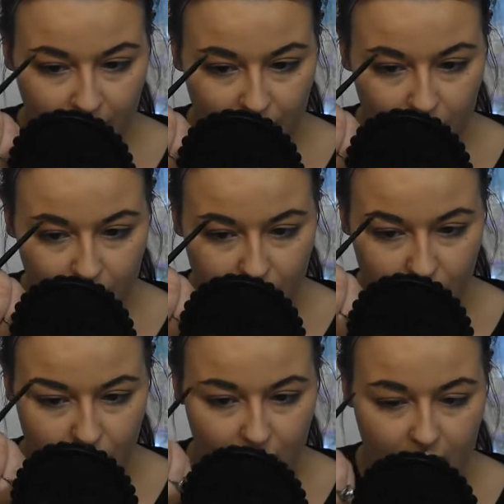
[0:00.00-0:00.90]
Which,
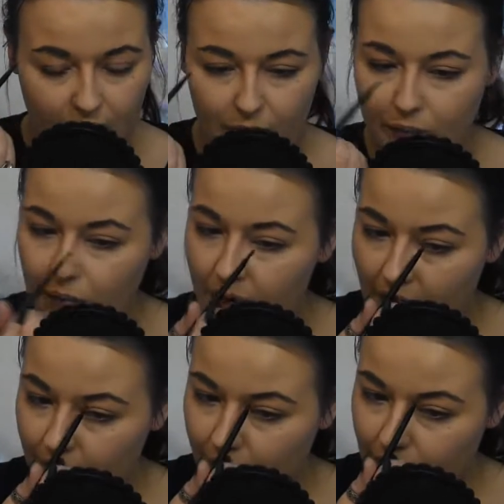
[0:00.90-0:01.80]
you know,
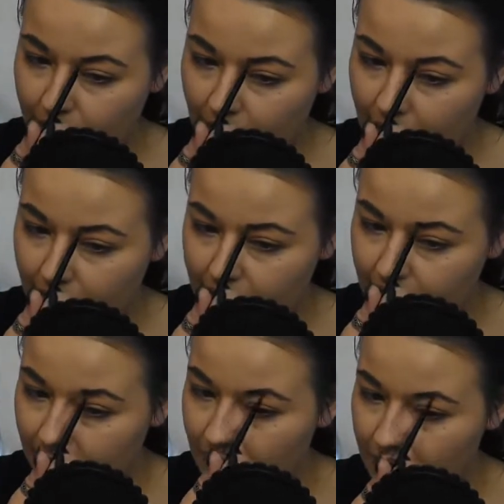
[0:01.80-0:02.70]
whatever, right? You know,
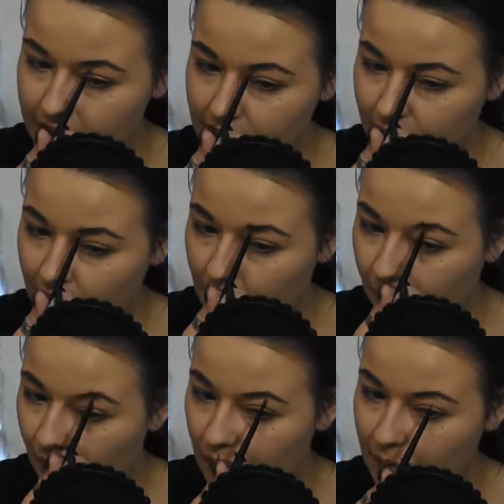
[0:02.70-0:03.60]
you can still go to
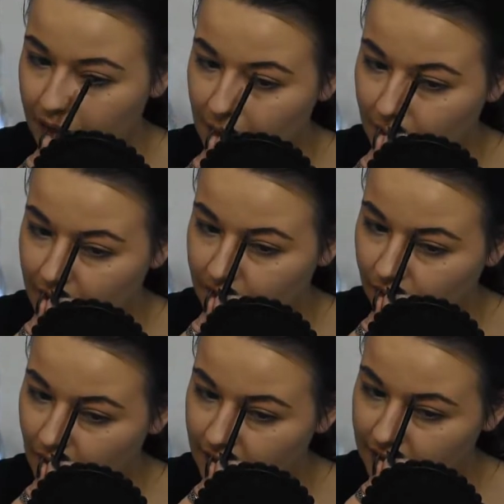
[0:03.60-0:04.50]
prom with your best
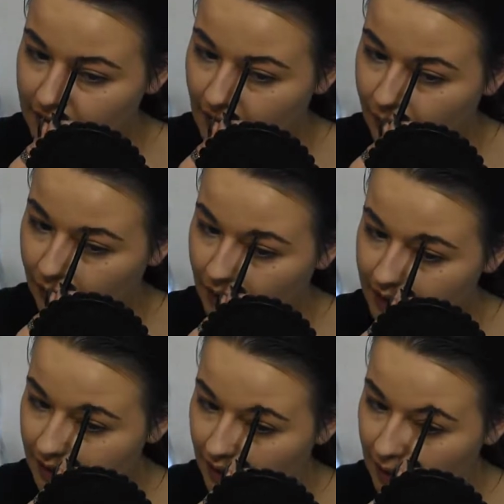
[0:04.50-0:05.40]
friends and have a great
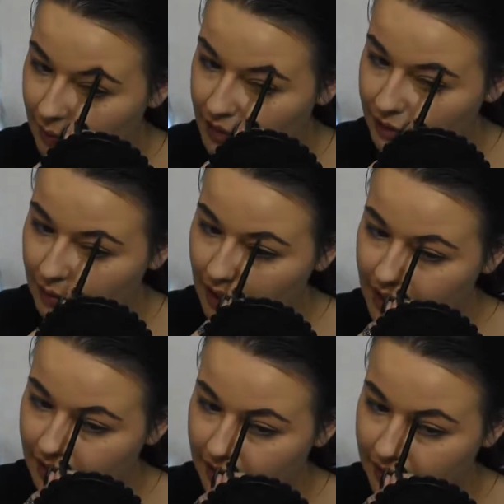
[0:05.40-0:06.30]
time, which is what I
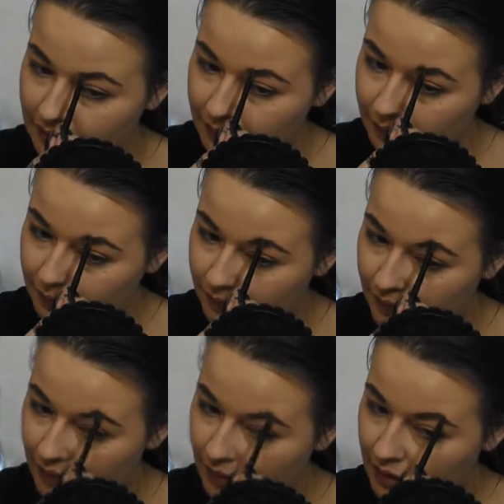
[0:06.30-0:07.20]
did.
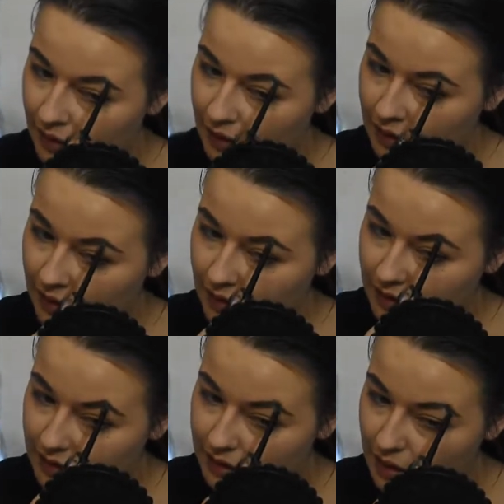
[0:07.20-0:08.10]

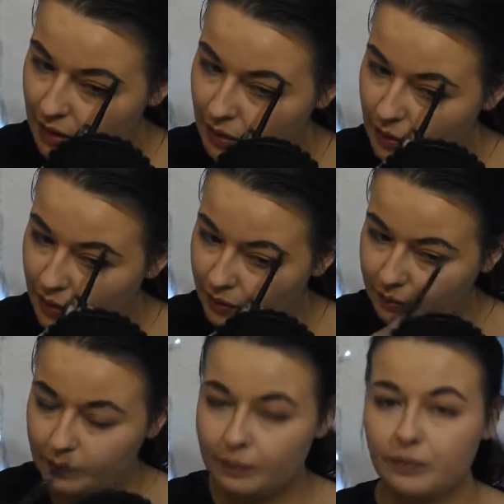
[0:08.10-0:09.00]
So
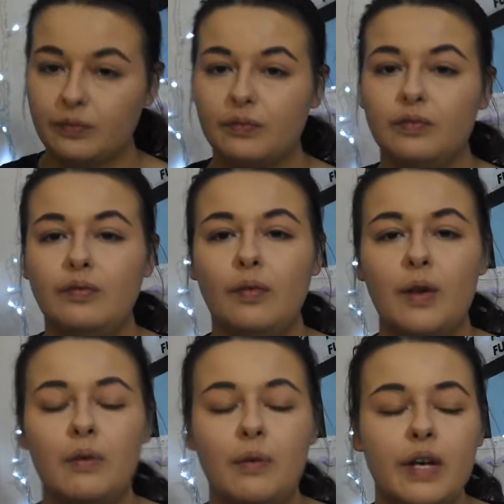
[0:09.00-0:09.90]

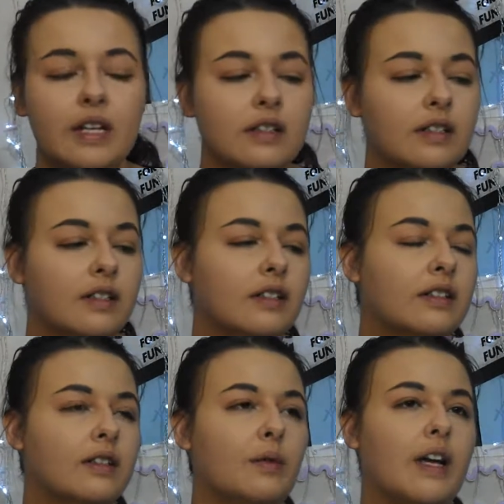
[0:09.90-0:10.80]
we went,
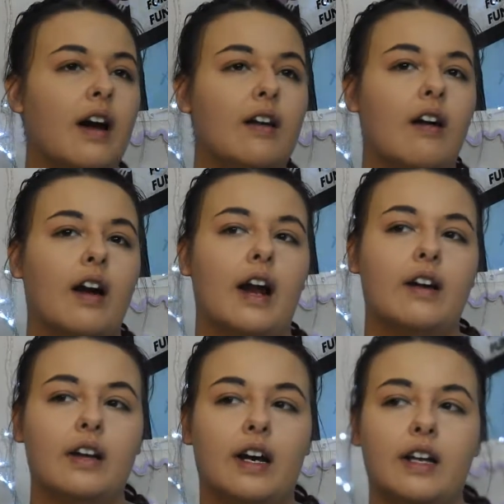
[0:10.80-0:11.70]
we got our hair
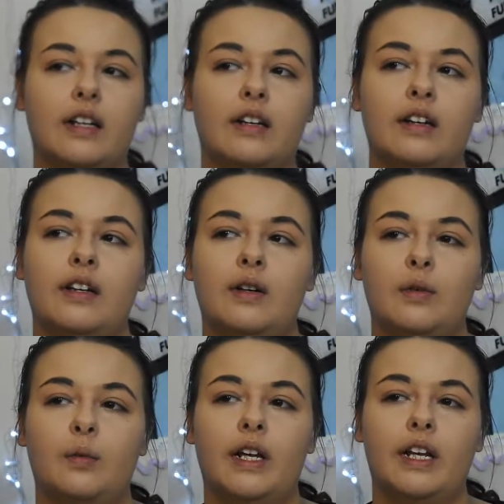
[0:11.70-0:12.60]
done,
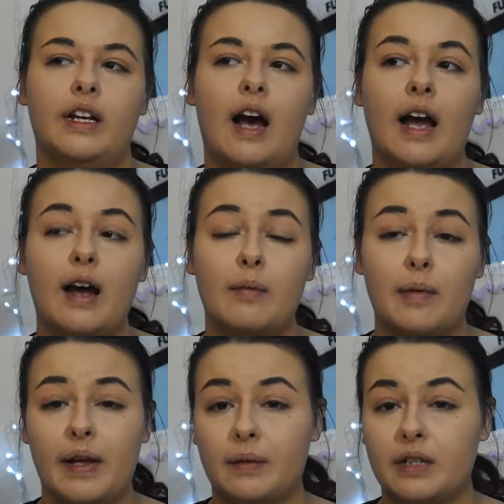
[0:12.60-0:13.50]
I got my
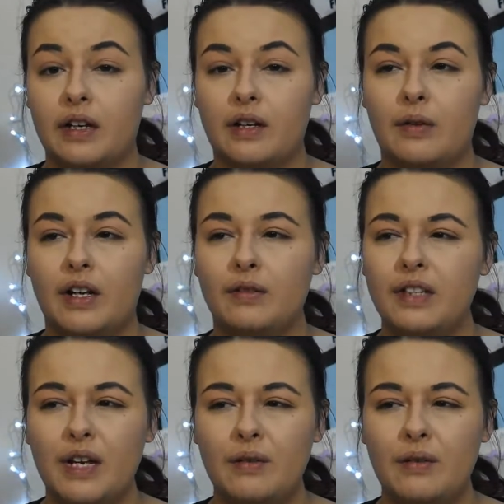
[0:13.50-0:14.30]
makeup done. I don't think